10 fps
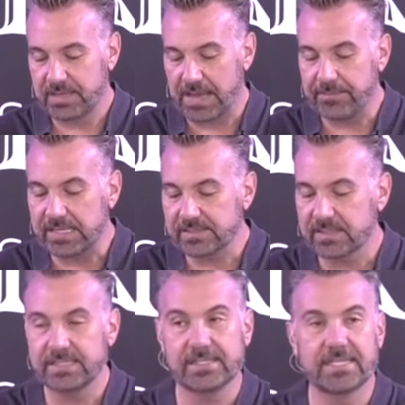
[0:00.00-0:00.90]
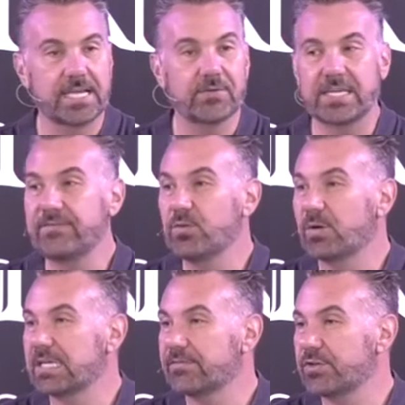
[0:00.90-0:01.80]
and basically says, I'll give you
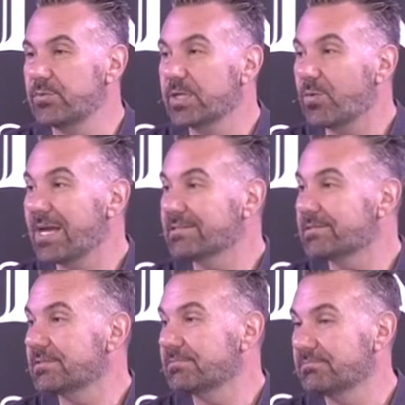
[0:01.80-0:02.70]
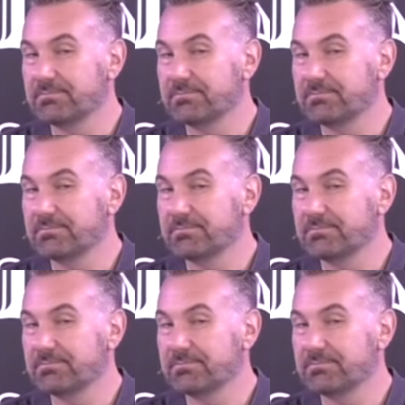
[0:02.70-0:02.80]
whatever you request.